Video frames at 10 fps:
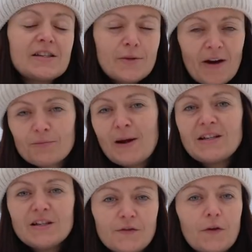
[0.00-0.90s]
still have
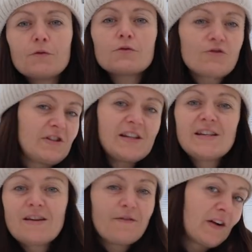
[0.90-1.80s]
weddings, funerals, christenings,
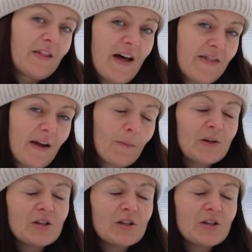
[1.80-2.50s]
everything like that there, which